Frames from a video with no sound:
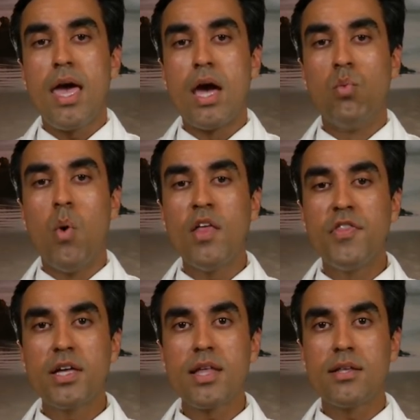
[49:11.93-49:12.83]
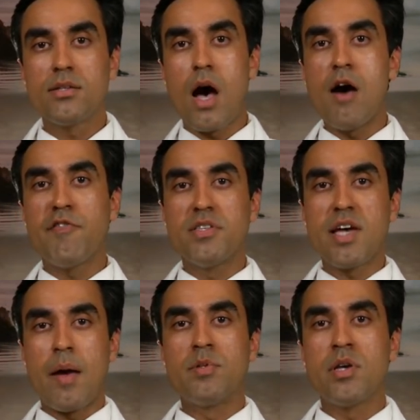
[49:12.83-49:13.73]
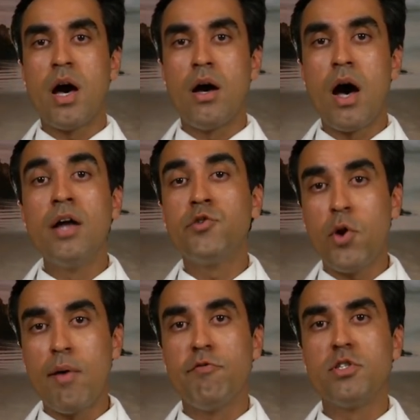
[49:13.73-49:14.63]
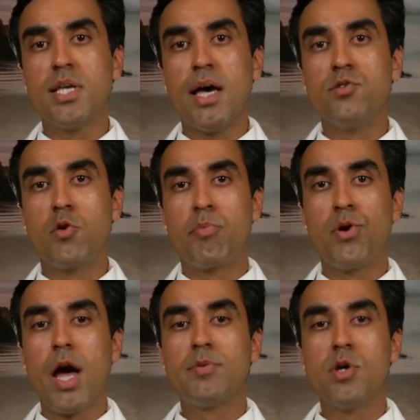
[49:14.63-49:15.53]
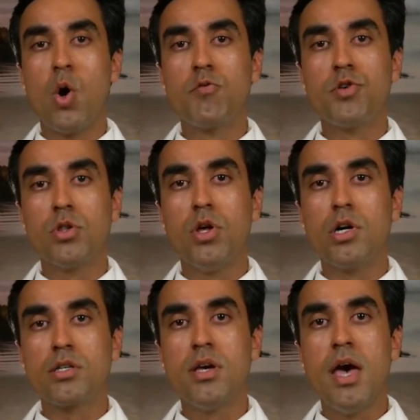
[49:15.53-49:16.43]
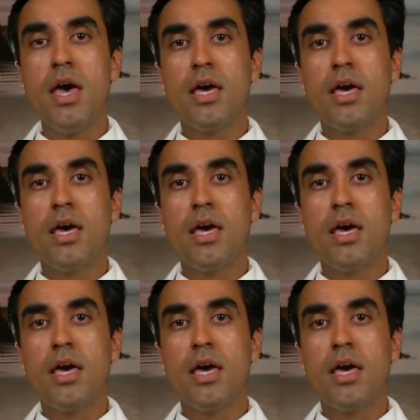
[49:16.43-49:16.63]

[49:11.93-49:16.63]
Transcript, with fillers: And one thing that's oftentimes underemphasized or perhaps overlooked